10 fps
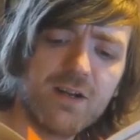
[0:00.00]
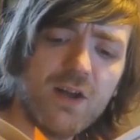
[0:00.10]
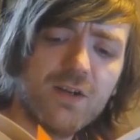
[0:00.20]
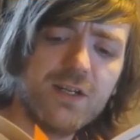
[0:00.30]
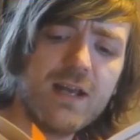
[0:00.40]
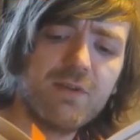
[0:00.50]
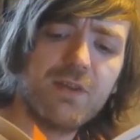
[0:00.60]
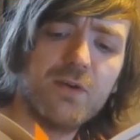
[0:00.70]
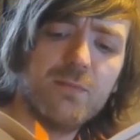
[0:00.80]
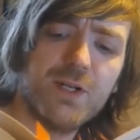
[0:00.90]
Clark had never
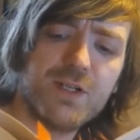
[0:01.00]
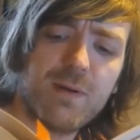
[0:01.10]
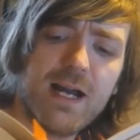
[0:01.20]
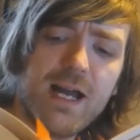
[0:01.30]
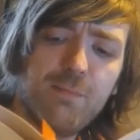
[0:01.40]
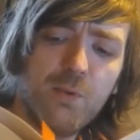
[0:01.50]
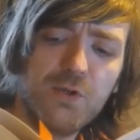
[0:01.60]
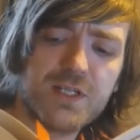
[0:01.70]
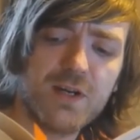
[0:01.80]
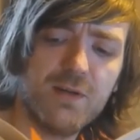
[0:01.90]
thought much about
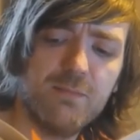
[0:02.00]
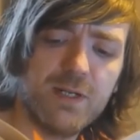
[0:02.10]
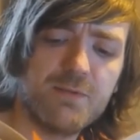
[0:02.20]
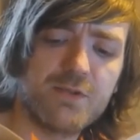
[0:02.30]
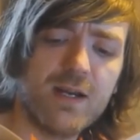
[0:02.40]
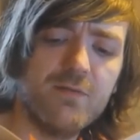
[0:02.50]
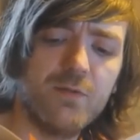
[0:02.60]
airport design, but he was